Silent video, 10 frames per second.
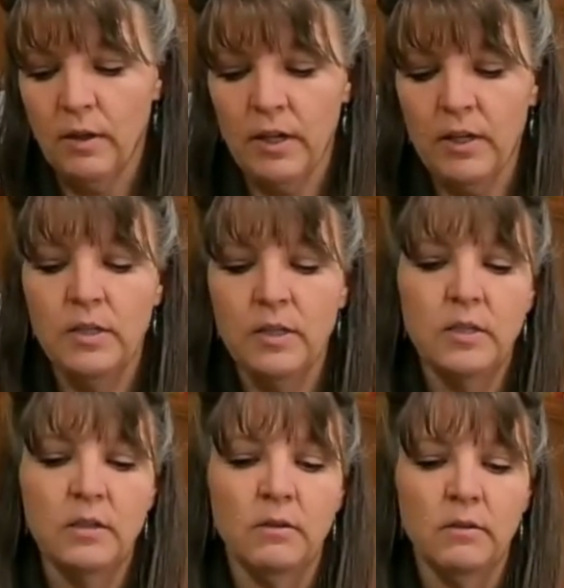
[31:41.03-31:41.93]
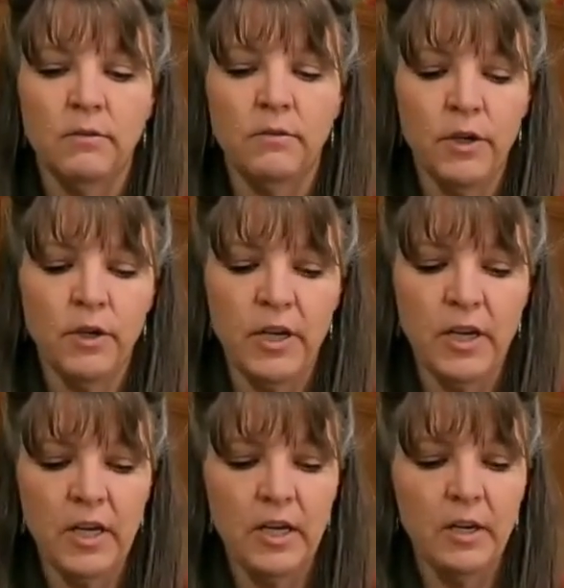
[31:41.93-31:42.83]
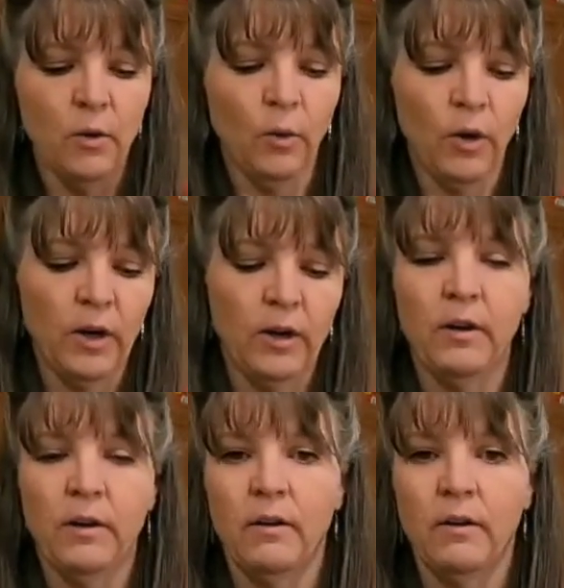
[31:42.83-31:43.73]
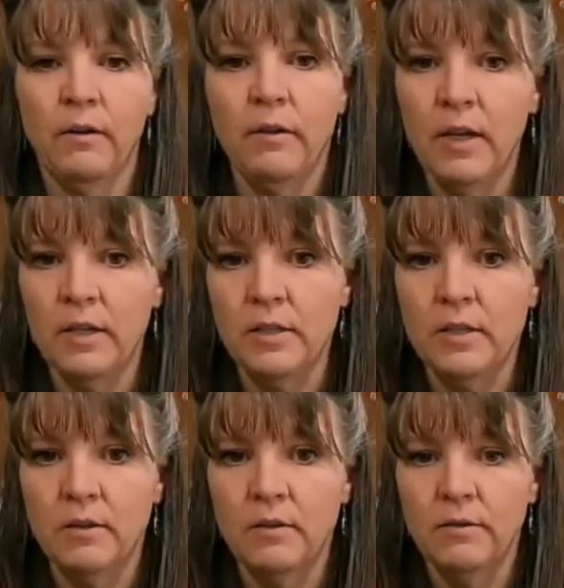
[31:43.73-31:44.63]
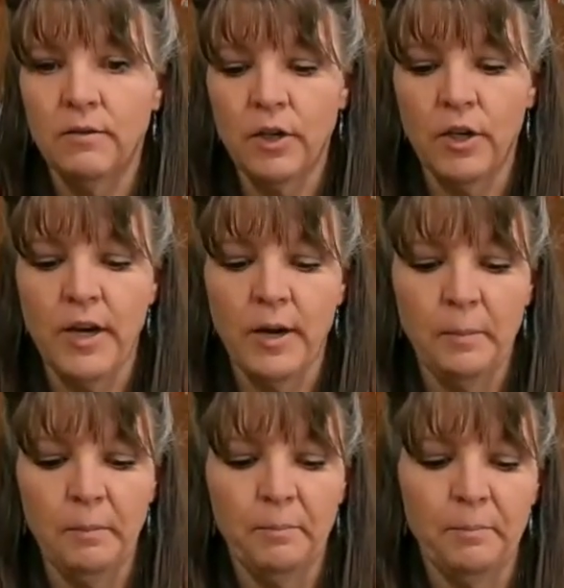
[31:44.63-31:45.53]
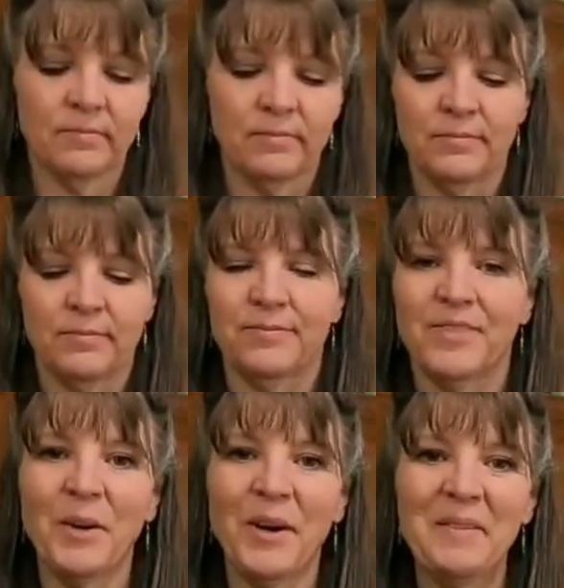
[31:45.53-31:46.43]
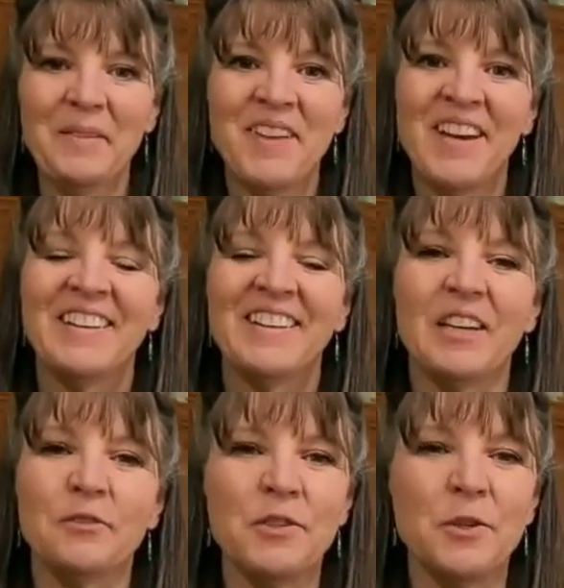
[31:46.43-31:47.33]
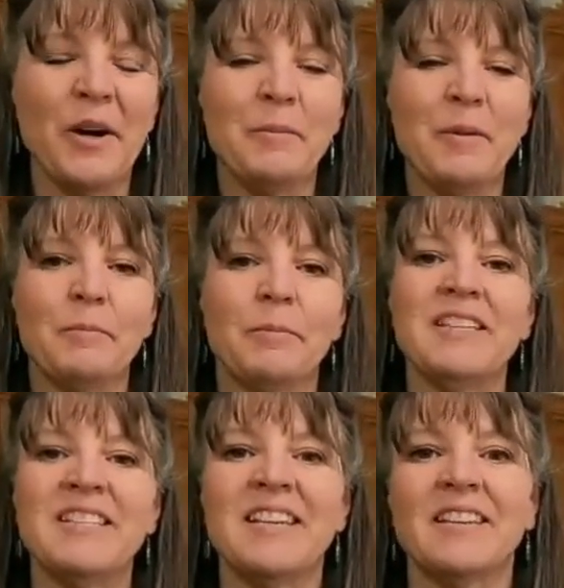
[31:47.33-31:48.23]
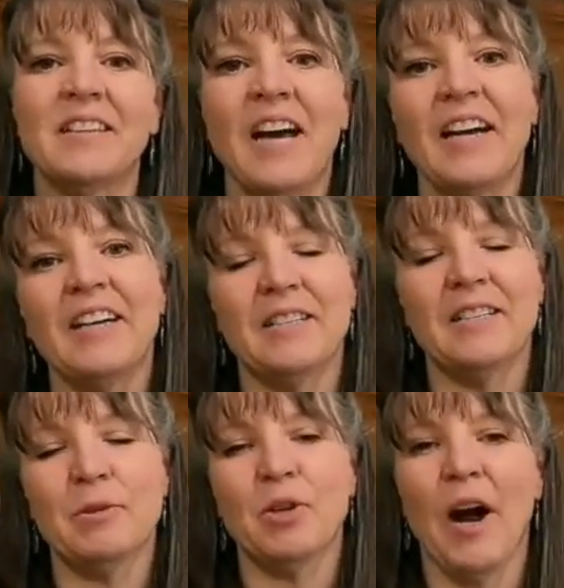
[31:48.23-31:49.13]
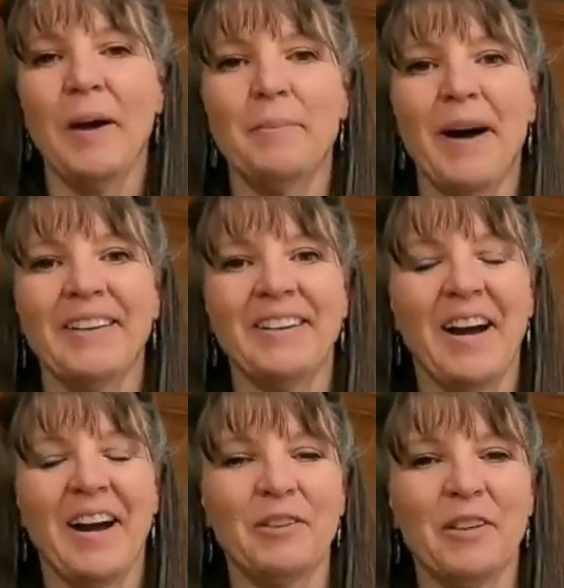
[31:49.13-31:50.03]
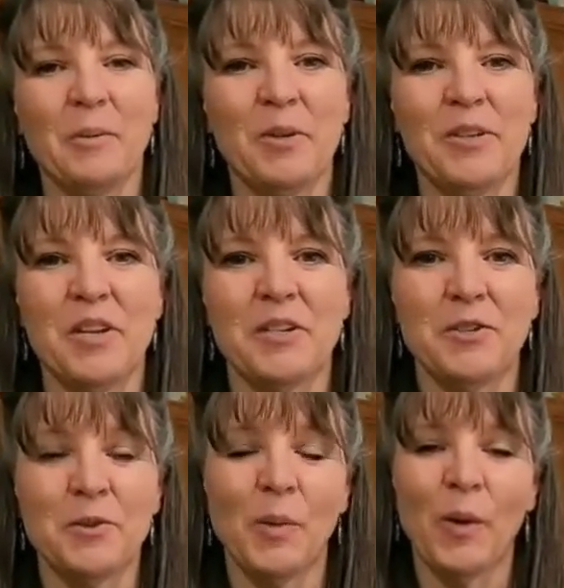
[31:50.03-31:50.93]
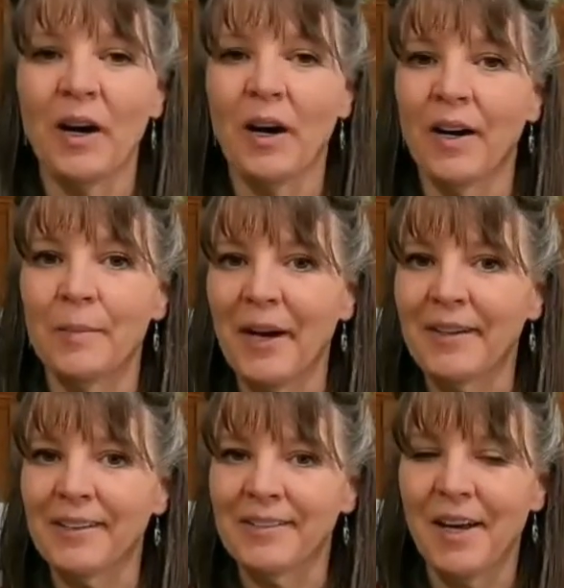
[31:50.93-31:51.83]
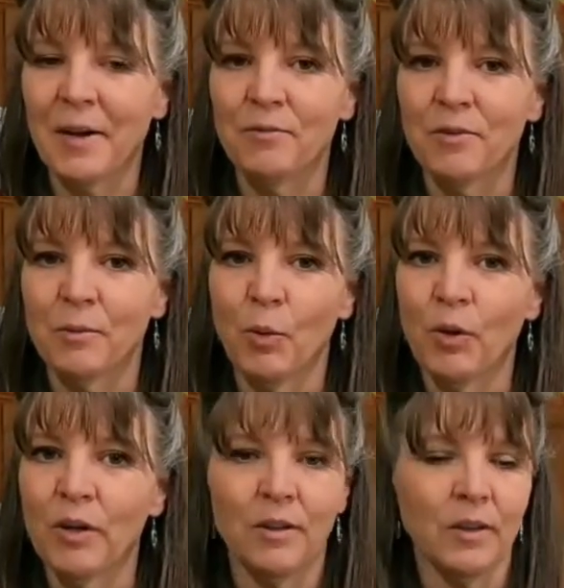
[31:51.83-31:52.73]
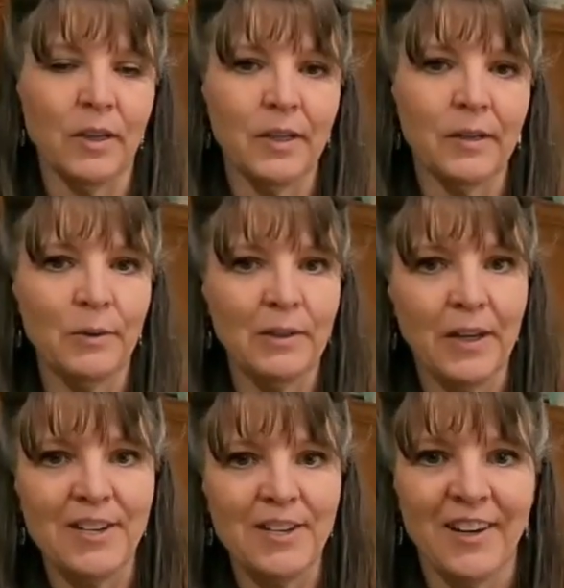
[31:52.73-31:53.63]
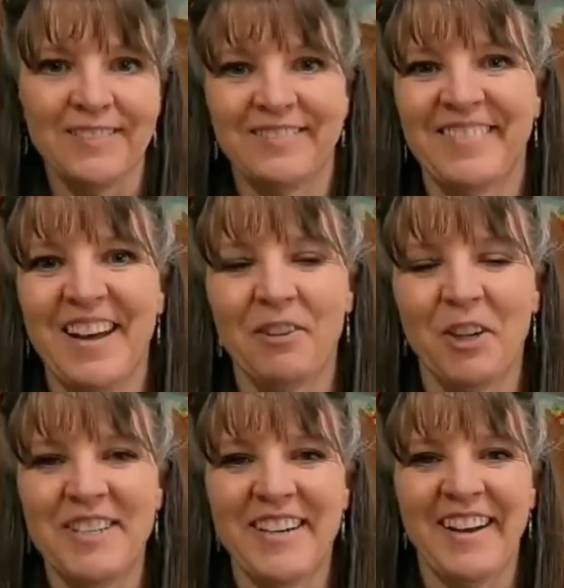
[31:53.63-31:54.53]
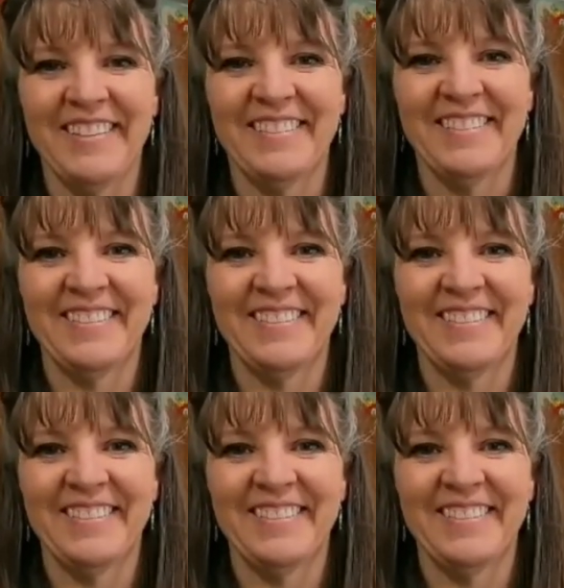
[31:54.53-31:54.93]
this for your E or this for your E. Okay. Thanks for joining me. Please hit the like and subscribe button. I really appreciate your support and come back next time for more Cooking with KJ. Have a great day.